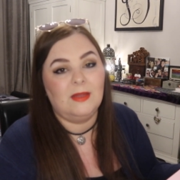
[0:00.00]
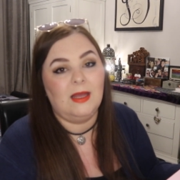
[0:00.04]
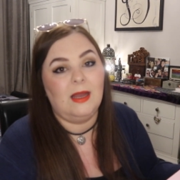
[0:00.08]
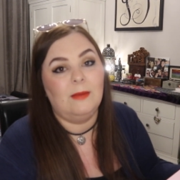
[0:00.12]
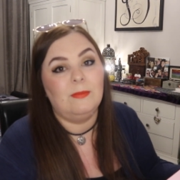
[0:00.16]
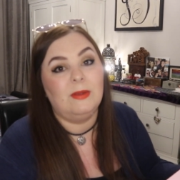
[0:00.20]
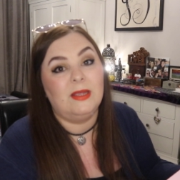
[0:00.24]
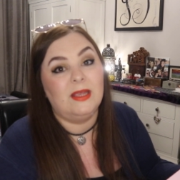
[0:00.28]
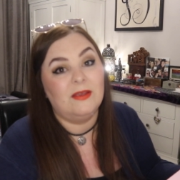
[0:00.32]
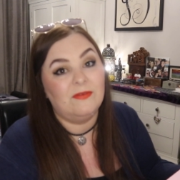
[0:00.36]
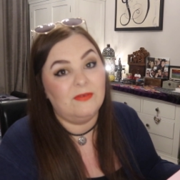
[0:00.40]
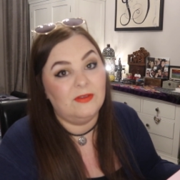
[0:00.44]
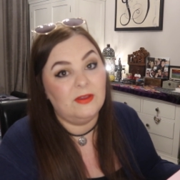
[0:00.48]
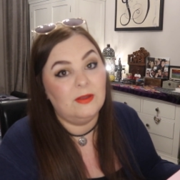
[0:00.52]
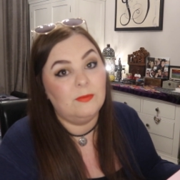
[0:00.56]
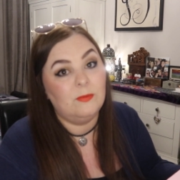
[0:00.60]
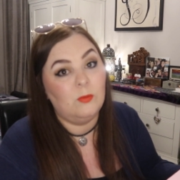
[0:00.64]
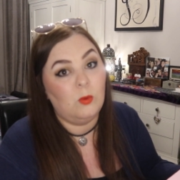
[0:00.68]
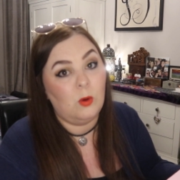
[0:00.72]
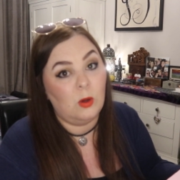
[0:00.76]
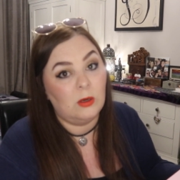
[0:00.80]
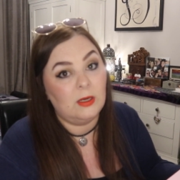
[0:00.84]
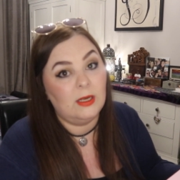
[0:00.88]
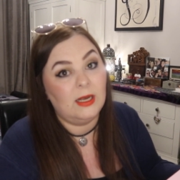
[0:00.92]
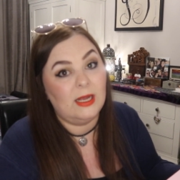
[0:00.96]
I'm giving them
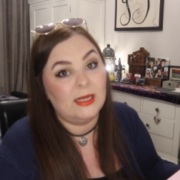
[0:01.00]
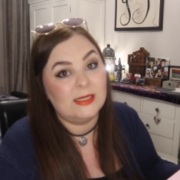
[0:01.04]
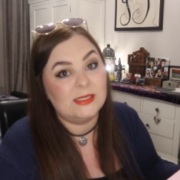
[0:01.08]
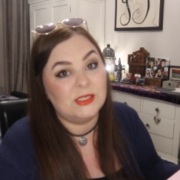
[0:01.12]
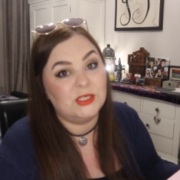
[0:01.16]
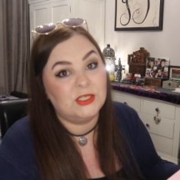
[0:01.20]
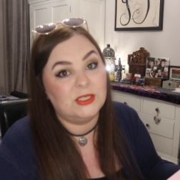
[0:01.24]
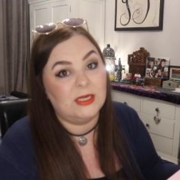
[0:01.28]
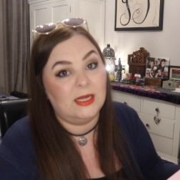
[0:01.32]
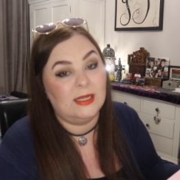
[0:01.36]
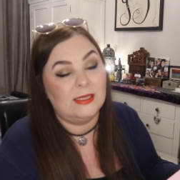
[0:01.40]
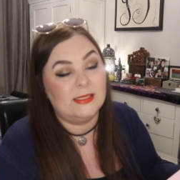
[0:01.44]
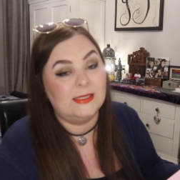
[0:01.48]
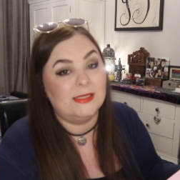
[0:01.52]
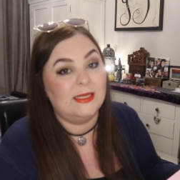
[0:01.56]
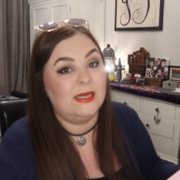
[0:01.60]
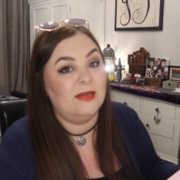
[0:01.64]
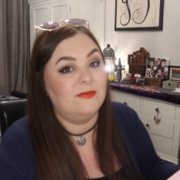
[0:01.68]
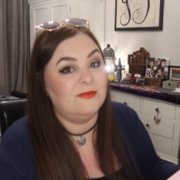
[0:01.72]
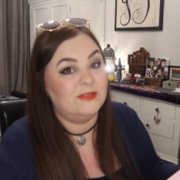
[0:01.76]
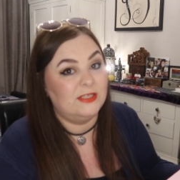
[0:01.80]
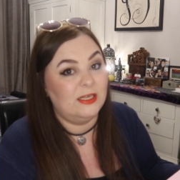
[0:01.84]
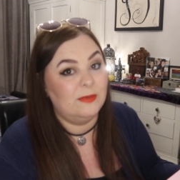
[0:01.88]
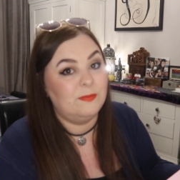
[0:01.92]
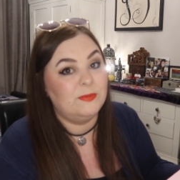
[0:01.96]
one last chance and
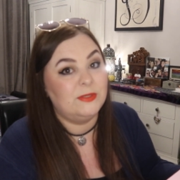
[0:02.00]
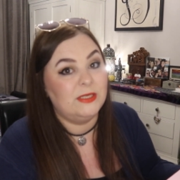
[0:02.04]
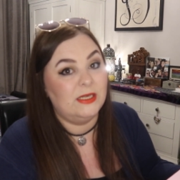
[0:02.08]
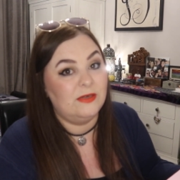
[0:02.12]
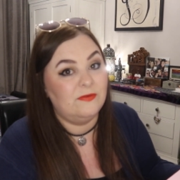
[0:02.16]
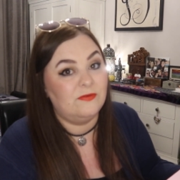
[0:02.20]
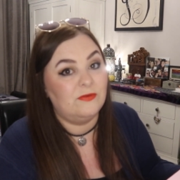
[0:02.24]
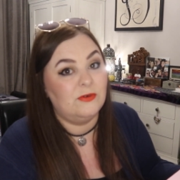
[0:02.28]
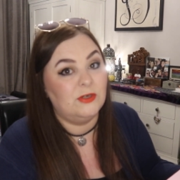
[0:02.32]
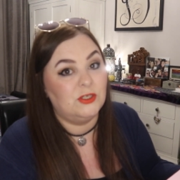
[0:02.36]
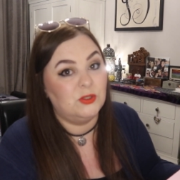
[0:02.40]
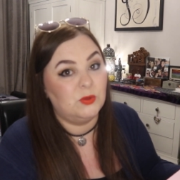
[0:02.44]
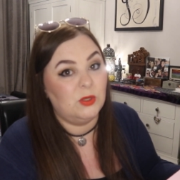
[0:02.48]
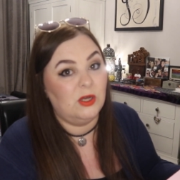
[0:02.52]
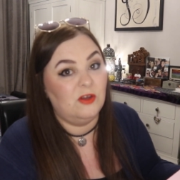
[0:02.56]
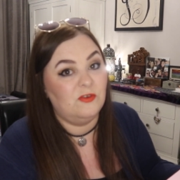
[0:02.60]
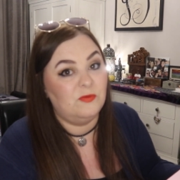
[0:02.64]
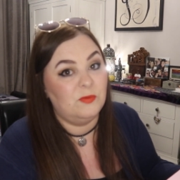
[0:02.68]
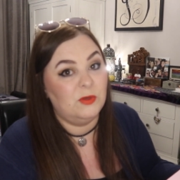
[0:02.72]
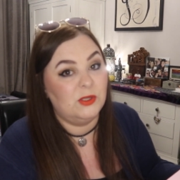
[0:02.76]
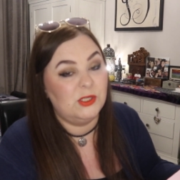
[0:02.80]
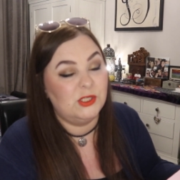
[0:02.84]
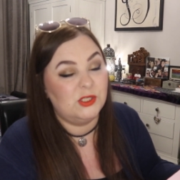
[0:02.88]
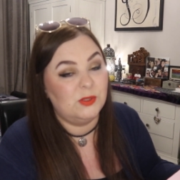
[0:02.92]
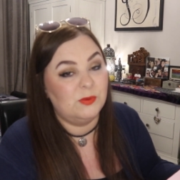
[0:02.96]
I've dipped in for a 12
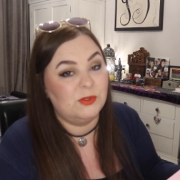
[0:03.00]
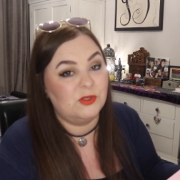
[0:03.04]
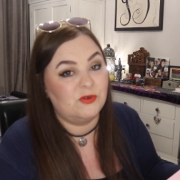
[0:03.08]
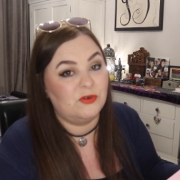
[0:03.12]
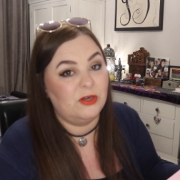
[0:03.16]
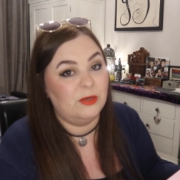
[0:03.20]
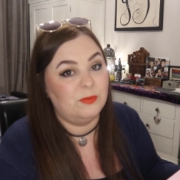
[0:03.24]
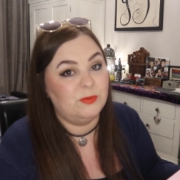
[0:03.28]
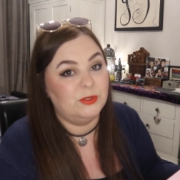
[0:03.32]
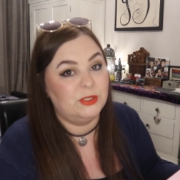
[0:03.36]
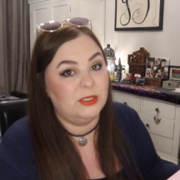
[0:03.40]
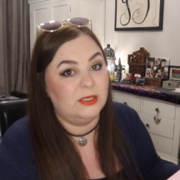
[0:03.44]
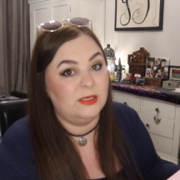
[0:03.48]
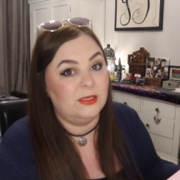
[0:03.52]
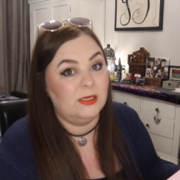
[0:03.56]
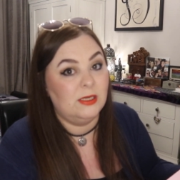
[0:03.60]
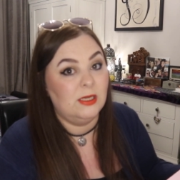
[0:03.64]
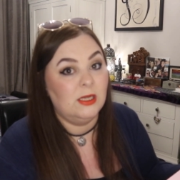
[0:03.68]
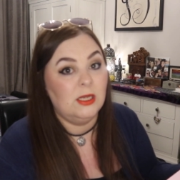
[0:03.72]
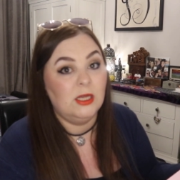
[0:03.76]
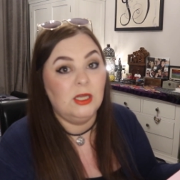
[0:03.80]
month subscription.